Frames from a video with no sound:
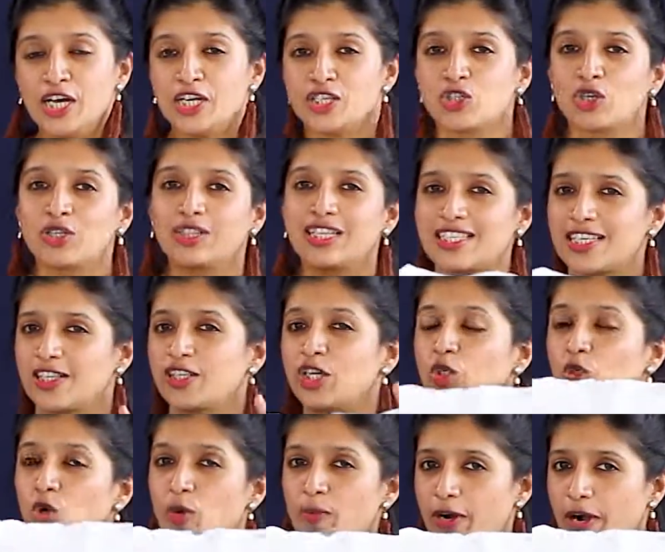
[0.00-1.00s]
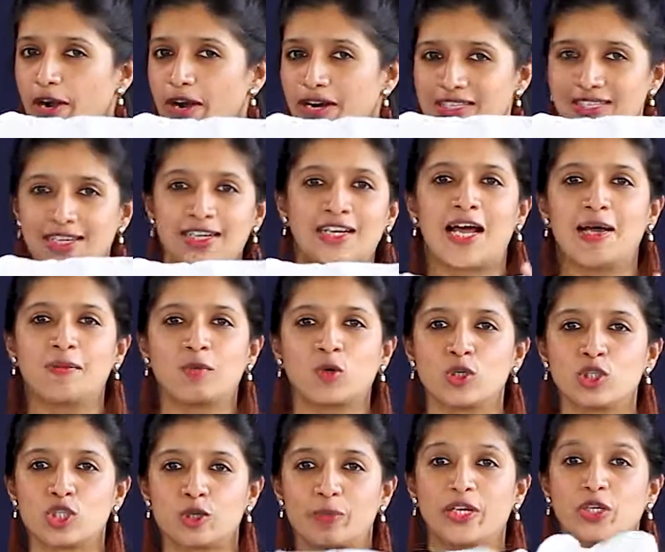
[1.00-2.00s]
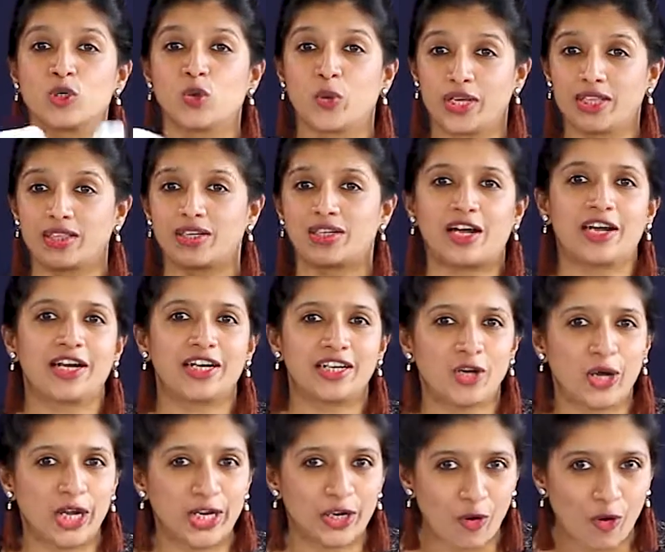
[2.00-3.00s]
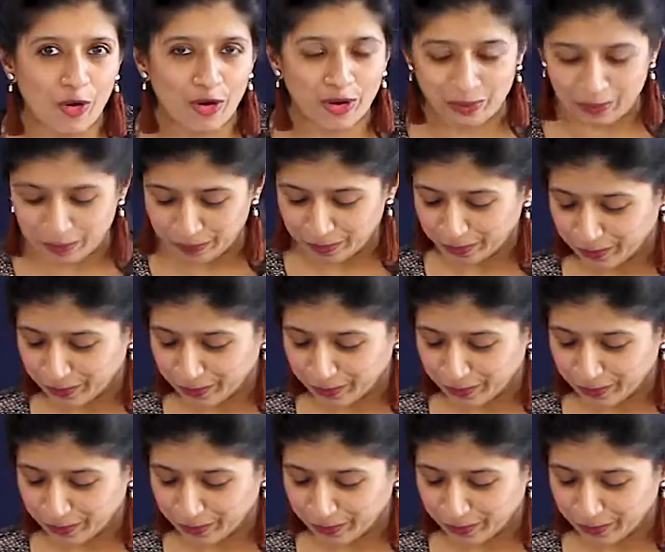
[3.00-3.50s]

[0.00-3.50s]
So these are the 2 products that I'm going to be doing the tie and dye on.